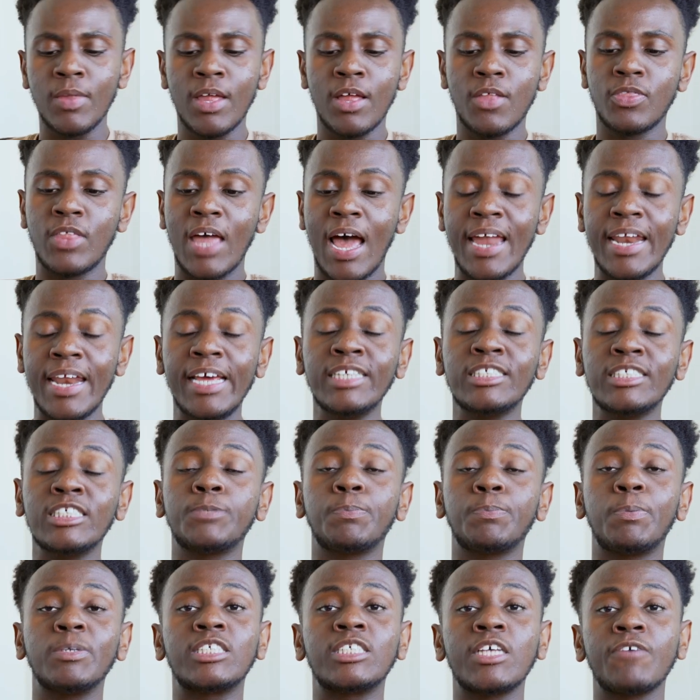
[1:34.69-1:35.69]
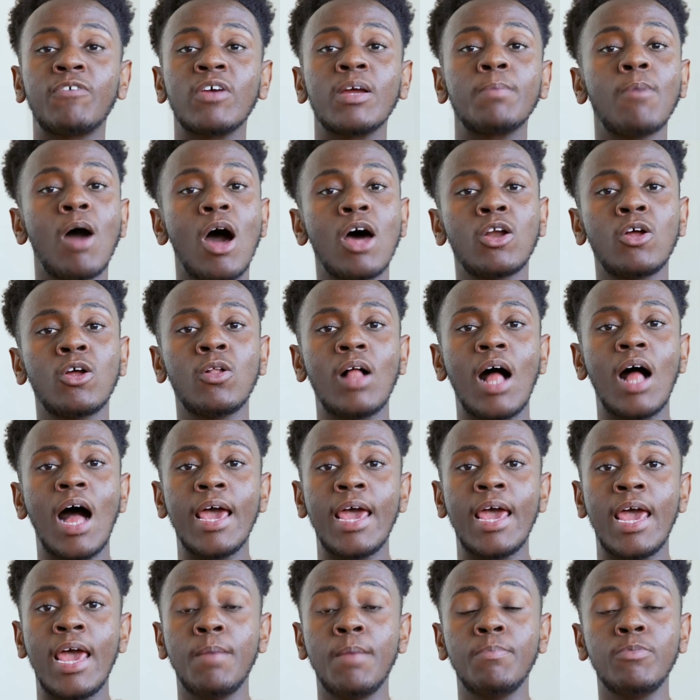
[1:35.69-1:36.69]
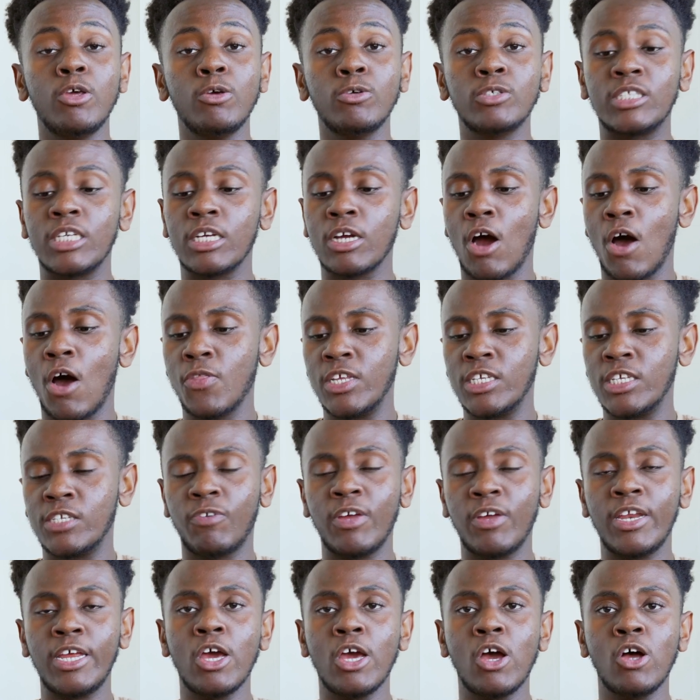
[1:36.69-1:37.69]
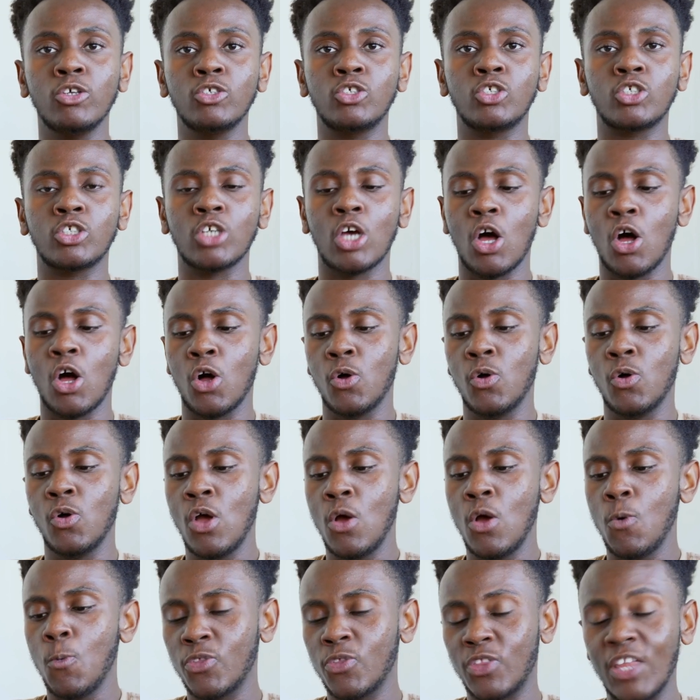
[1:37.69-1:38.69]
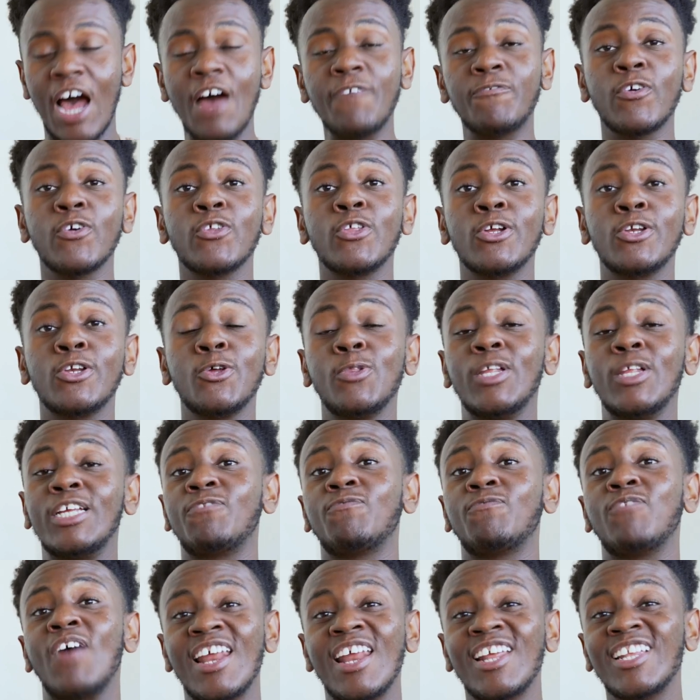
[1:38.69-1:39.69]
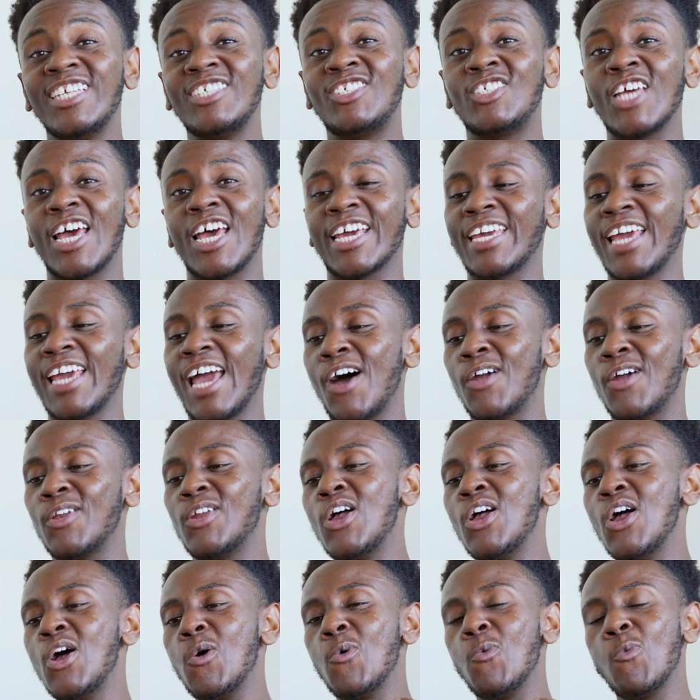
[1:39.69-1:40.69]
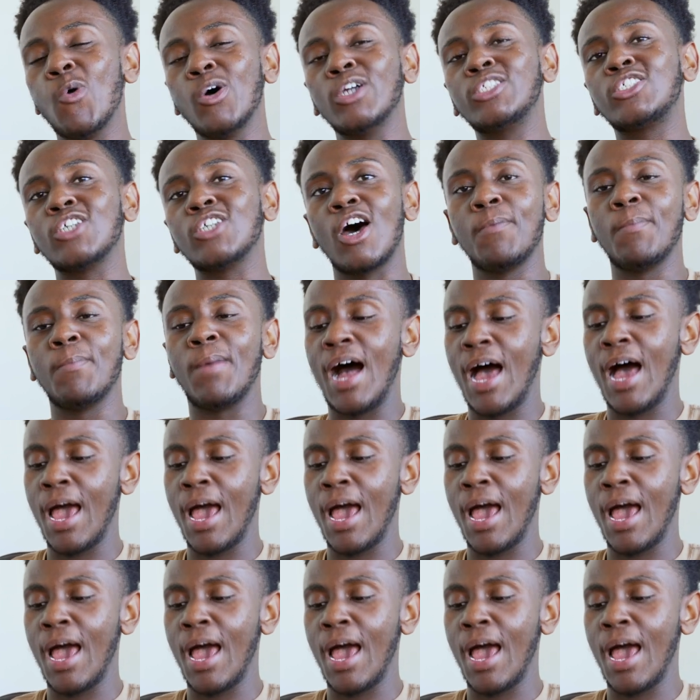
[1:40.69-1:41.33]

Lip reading: that is a specific model I am using on this video. So without further ado, let's finally check out what's on my